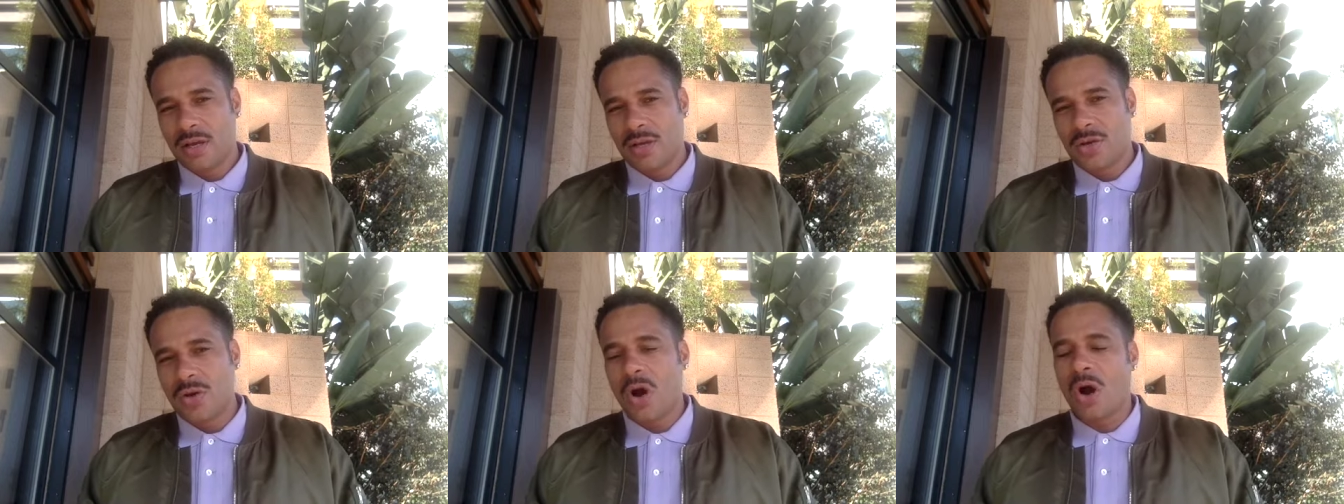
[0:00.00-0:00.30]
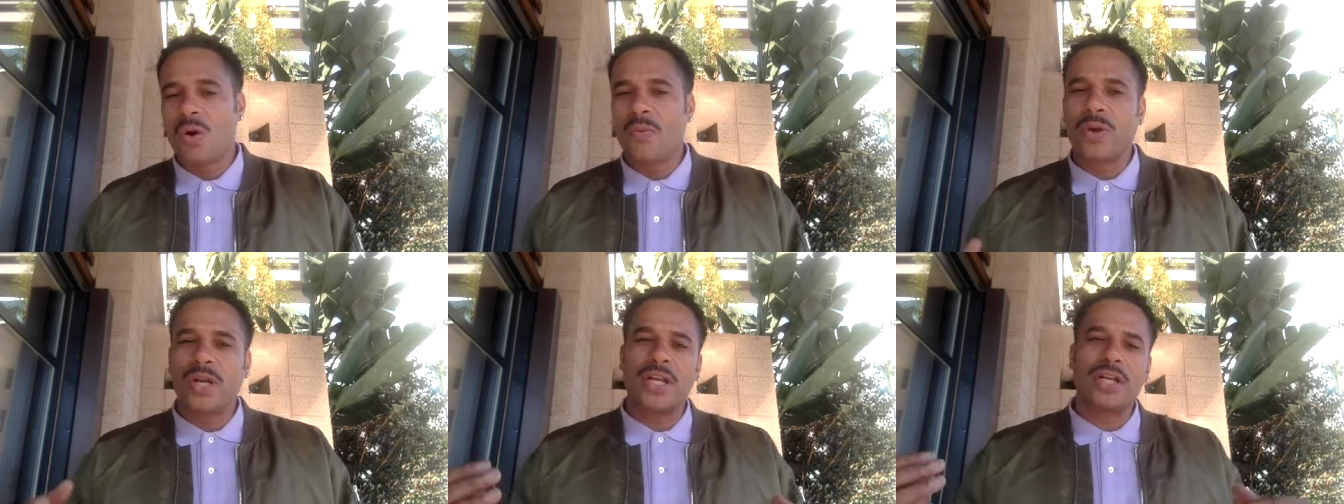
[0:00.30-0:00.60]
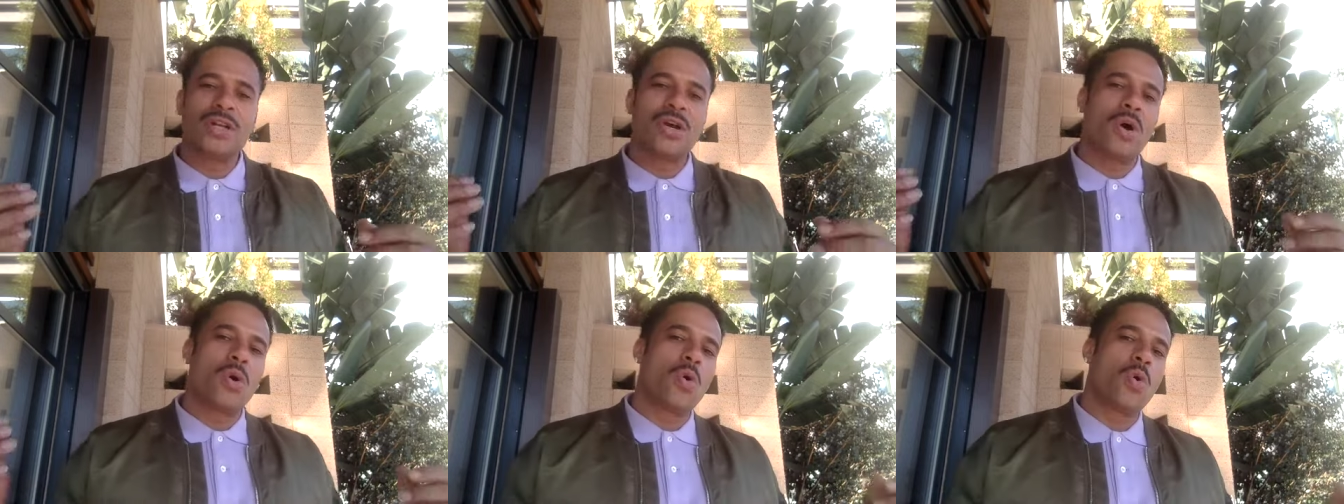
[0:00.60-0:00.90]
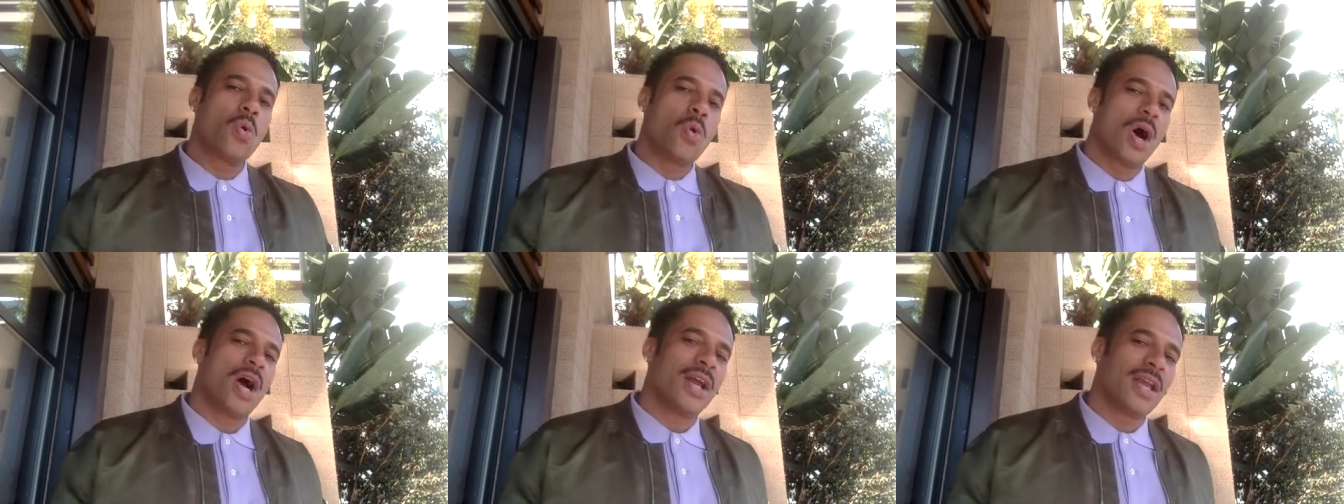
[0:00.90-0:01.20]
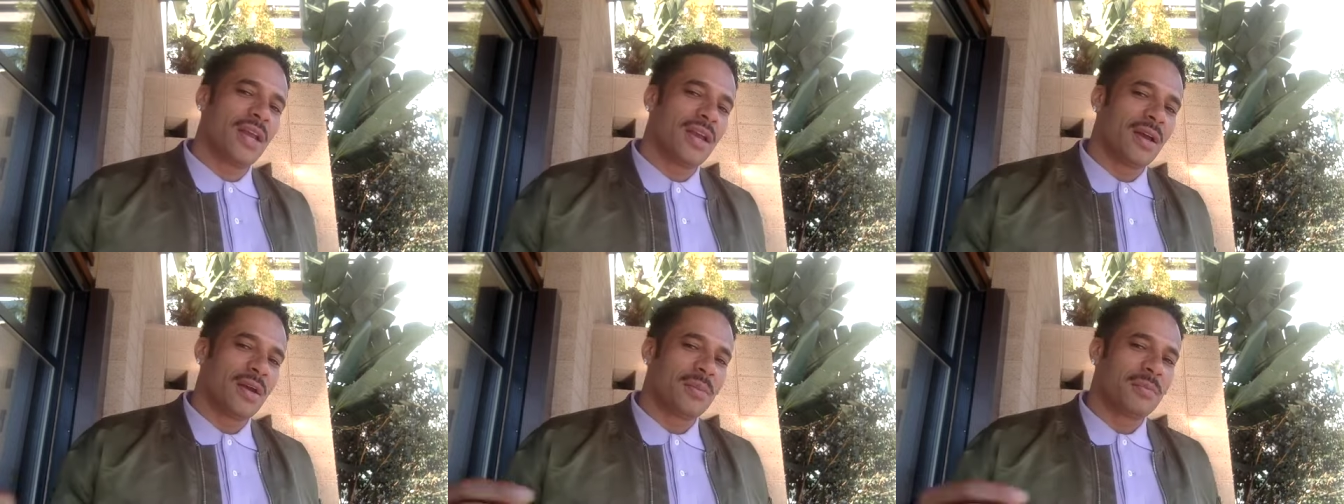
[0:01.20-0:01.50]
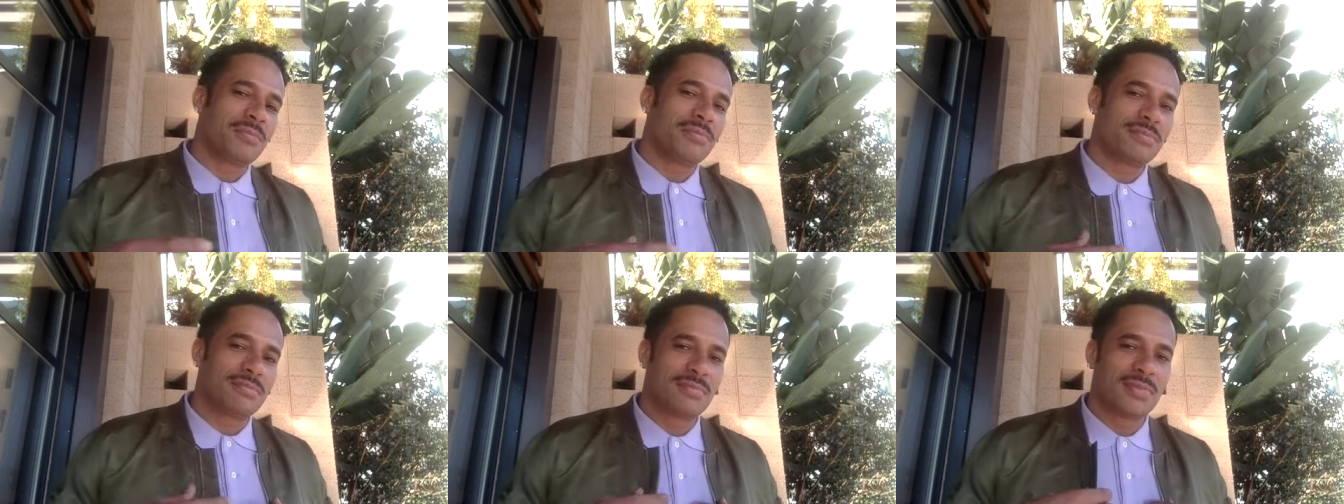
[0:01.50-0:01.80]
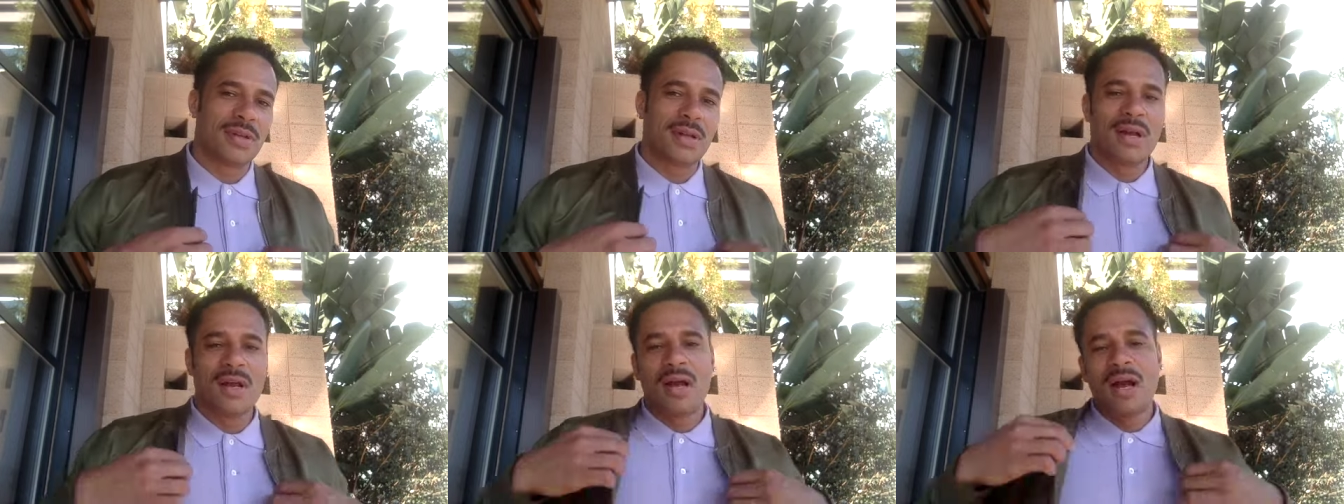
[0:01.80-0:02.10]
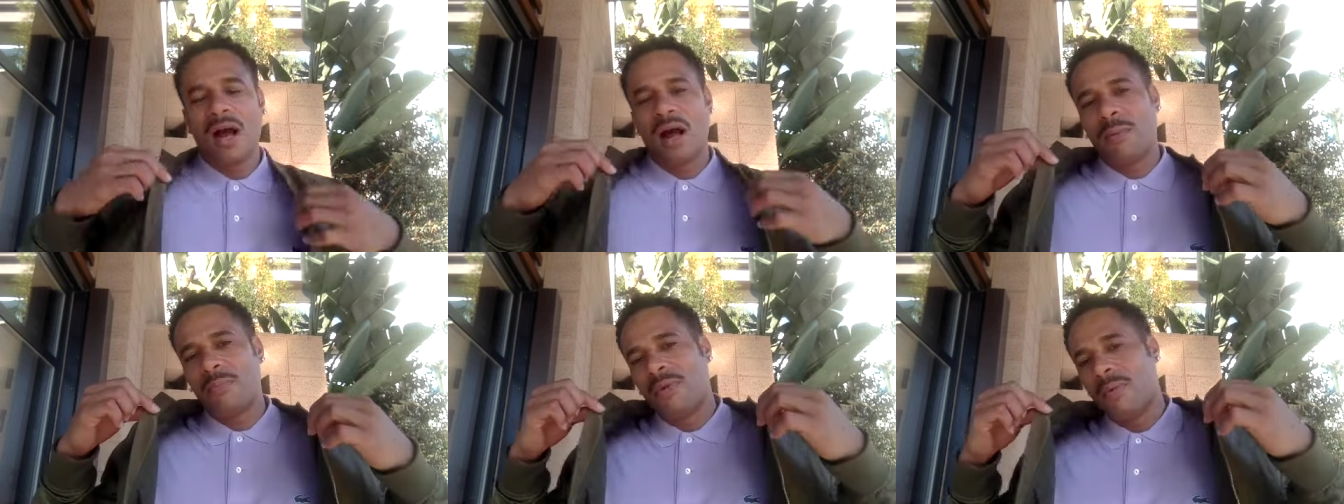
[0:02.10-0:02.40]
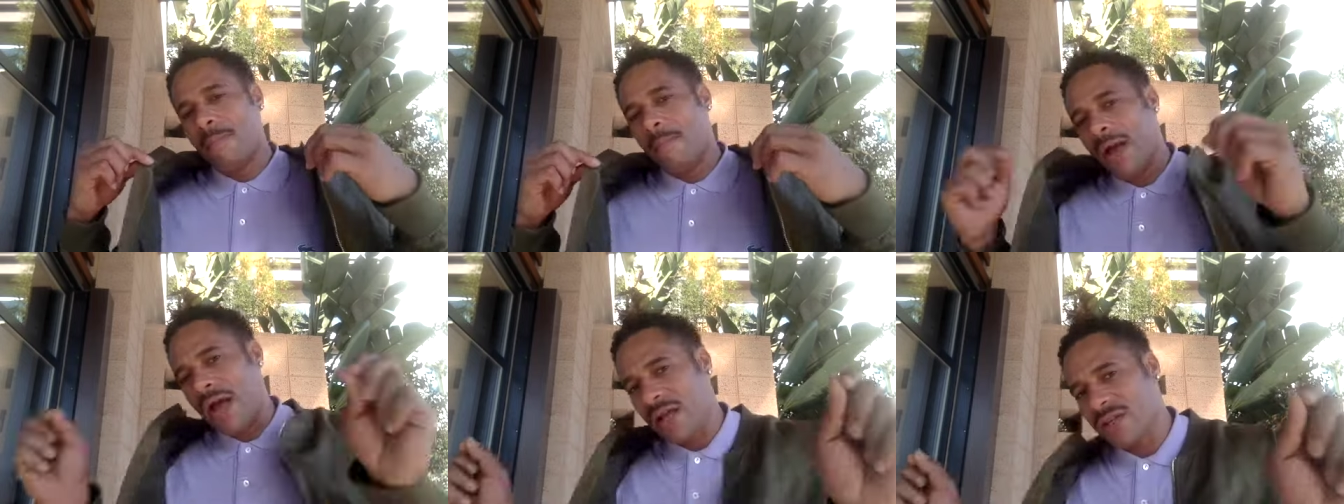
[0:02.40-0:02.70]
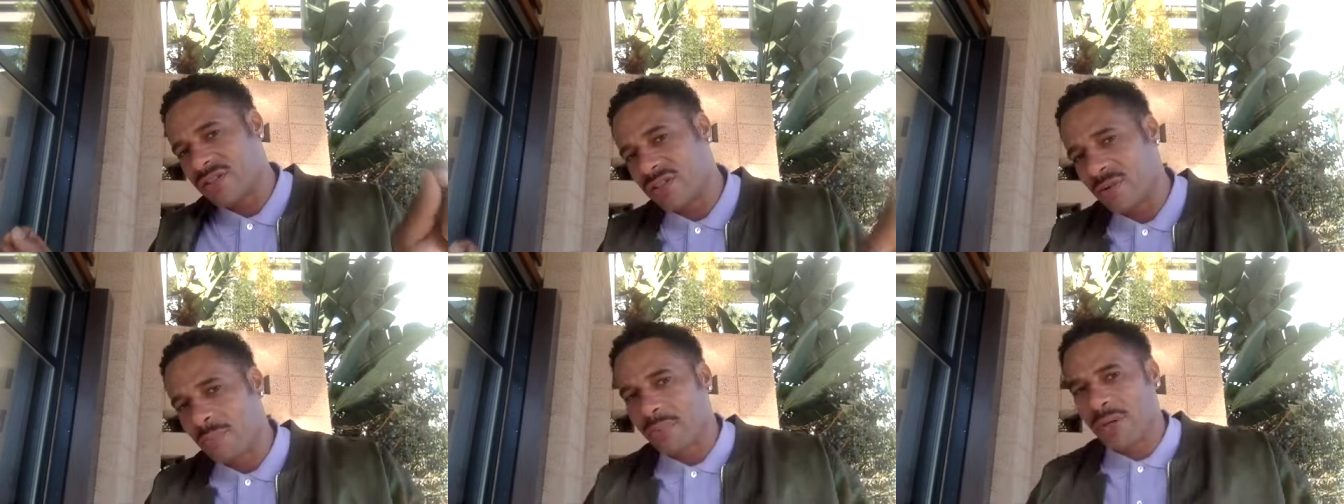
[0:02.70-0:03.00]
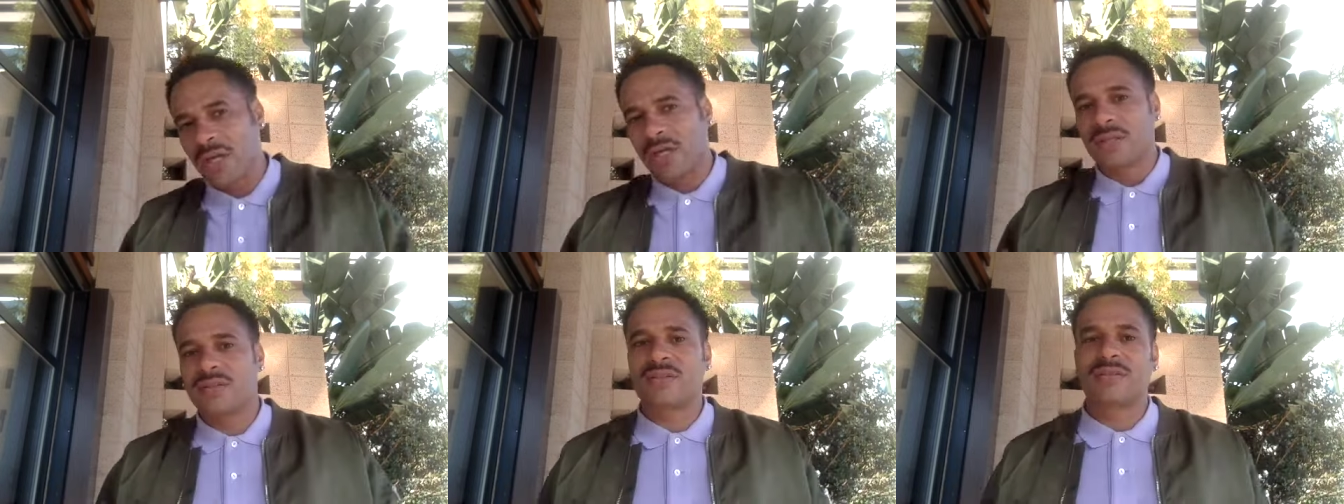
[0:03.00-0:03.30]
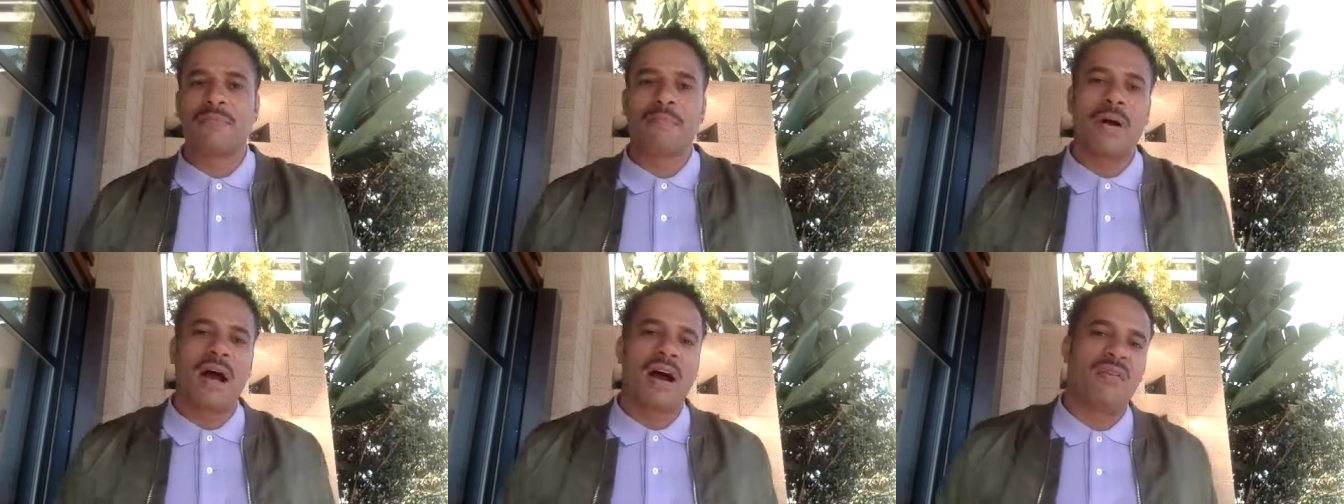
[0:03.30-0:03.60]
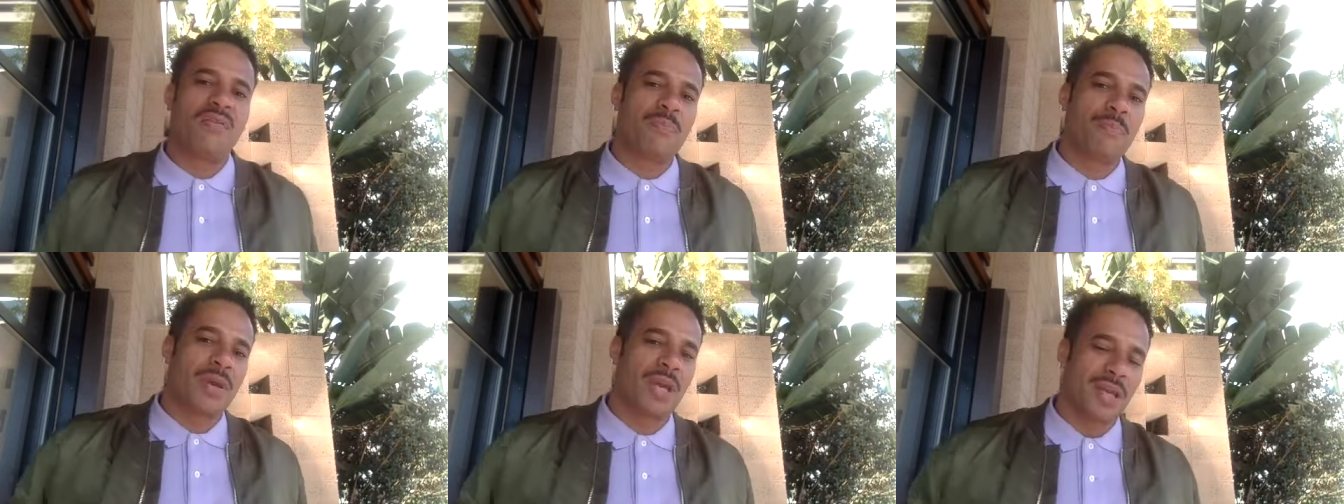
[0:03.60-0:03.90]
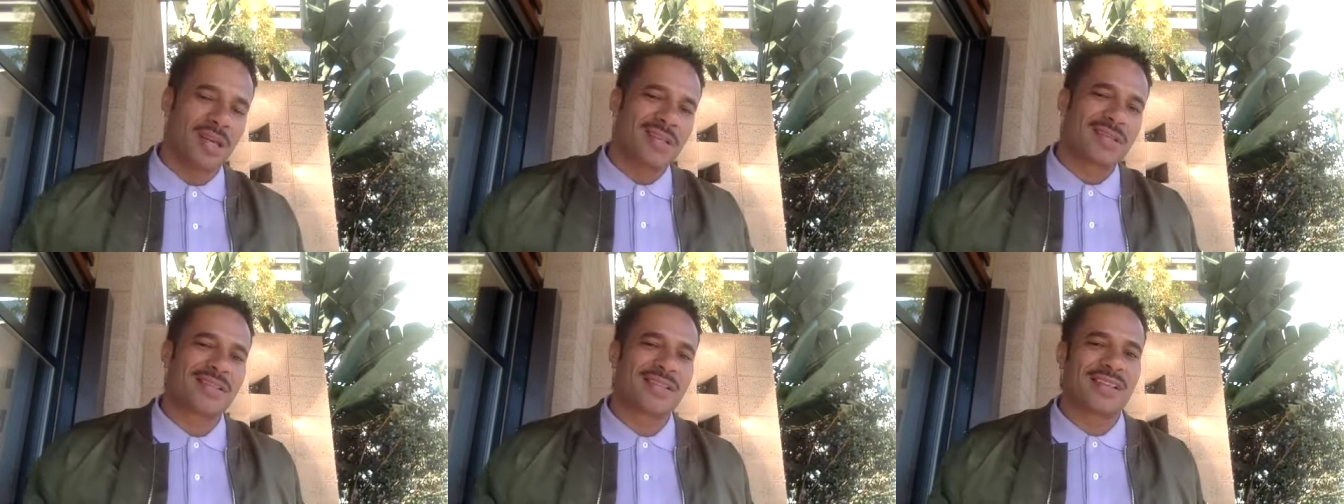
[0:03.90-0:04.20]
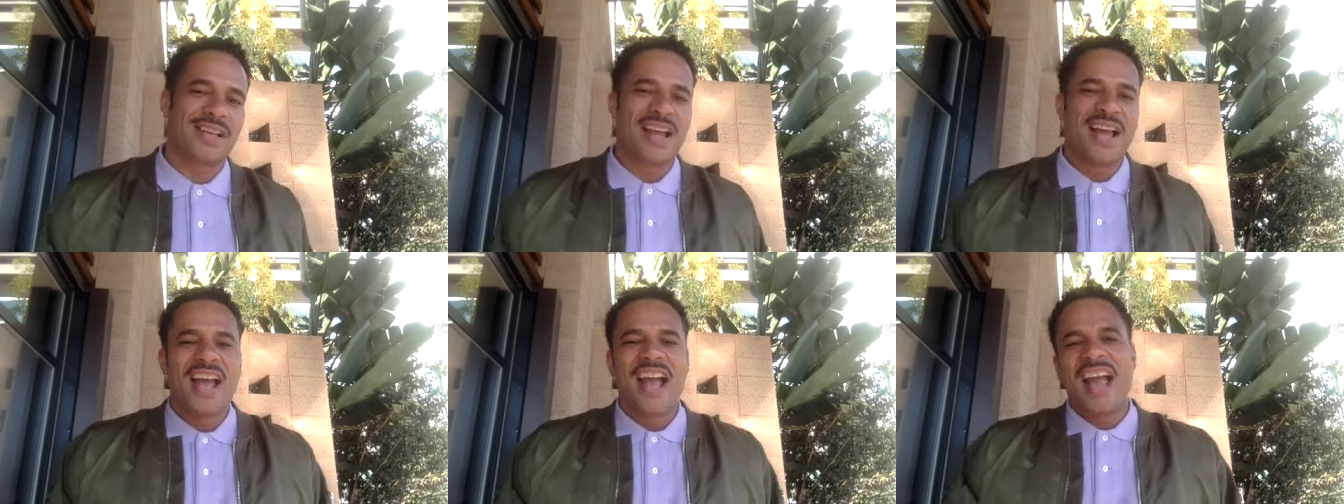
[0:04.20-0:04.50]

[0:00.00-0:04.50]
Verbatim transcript: You already know who I am. I'm the masterpiece, mouthpiece,